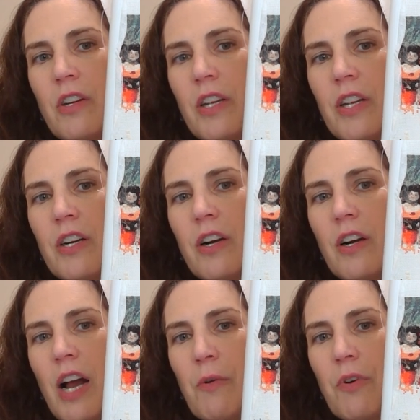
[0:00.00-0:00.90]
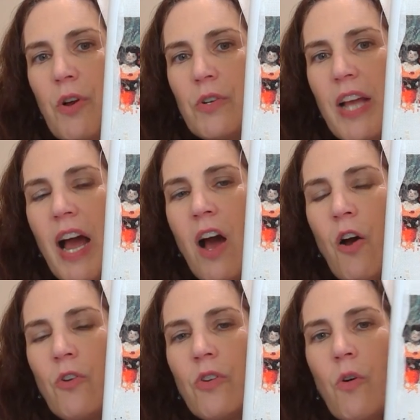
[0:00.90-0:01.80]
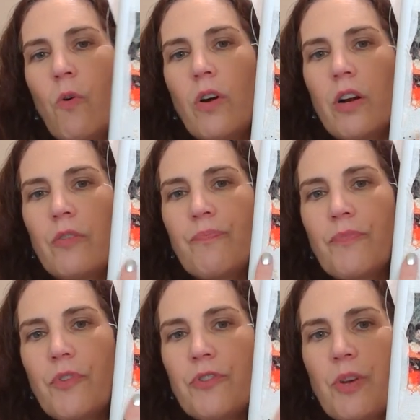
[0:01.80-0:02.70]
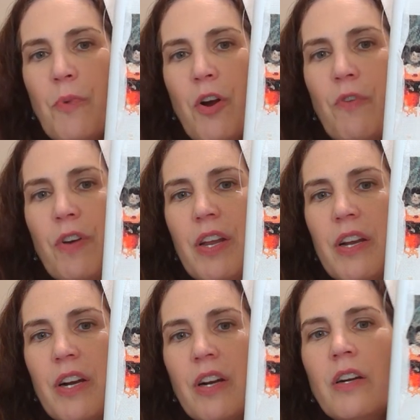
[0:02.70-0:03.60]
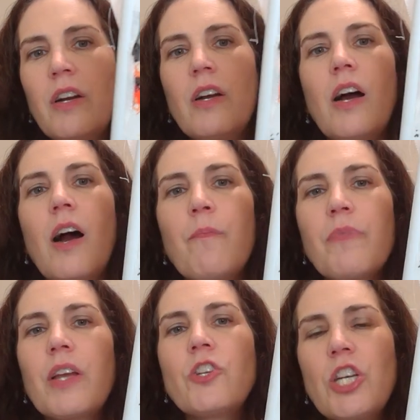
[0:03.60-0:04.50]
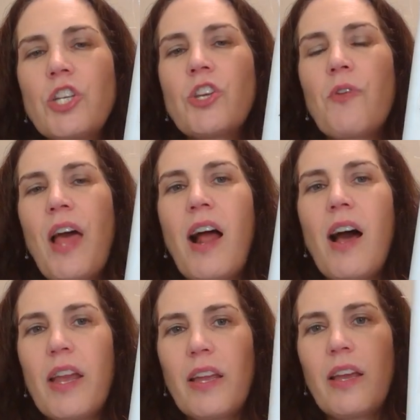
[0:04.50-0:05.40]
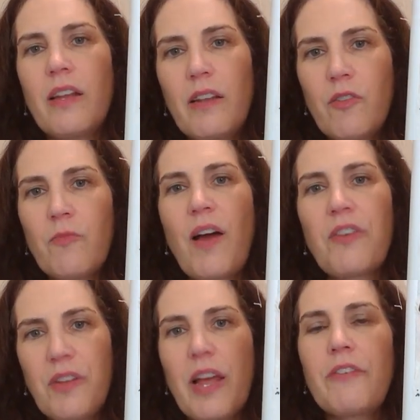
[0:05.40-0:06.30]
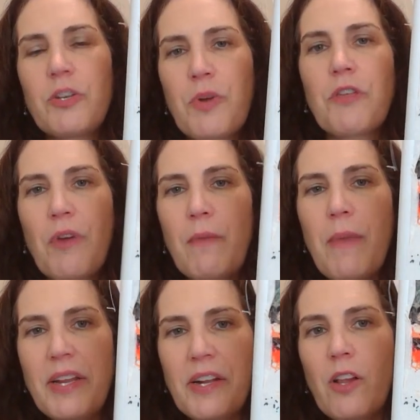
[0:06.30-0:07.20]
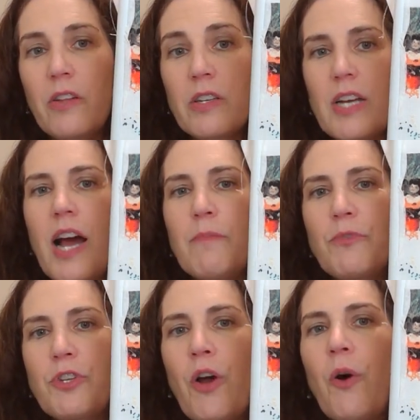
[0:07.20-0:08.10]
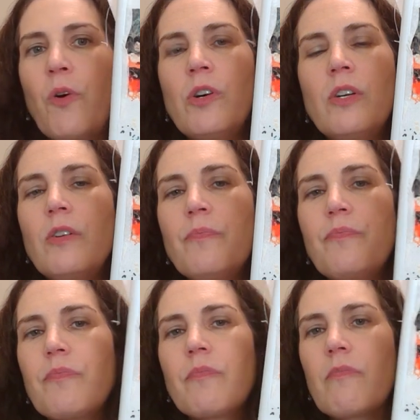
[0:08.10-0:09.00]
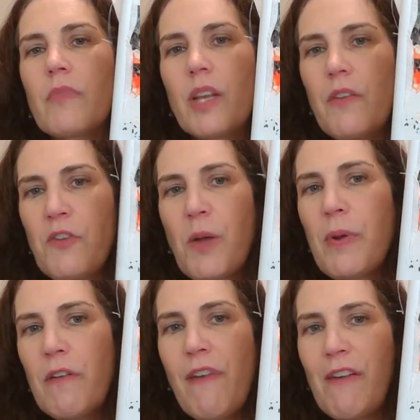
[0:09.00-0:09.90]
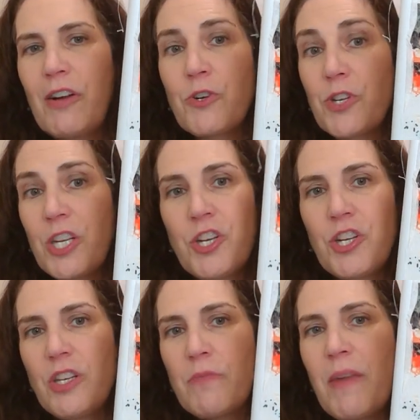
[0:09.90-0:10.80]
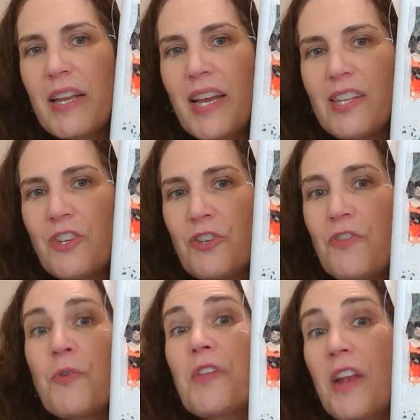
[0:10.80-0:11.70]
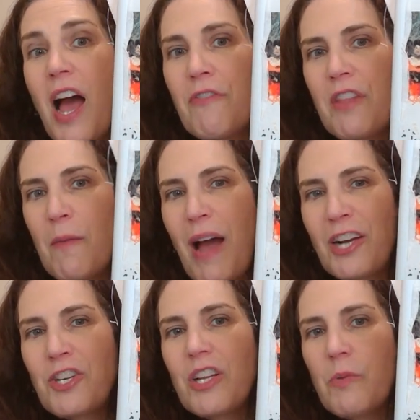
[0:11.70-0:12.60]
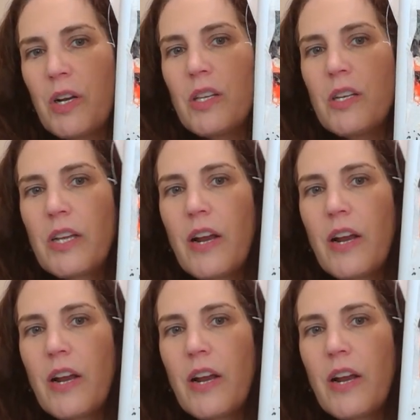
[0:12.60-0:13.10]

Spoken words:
here, I will go down or somewhere over here, just so that I can, rather than having to rethread my needle all the time. So even though I put in 500 stitches, my guess is fewer than half of them actually were in this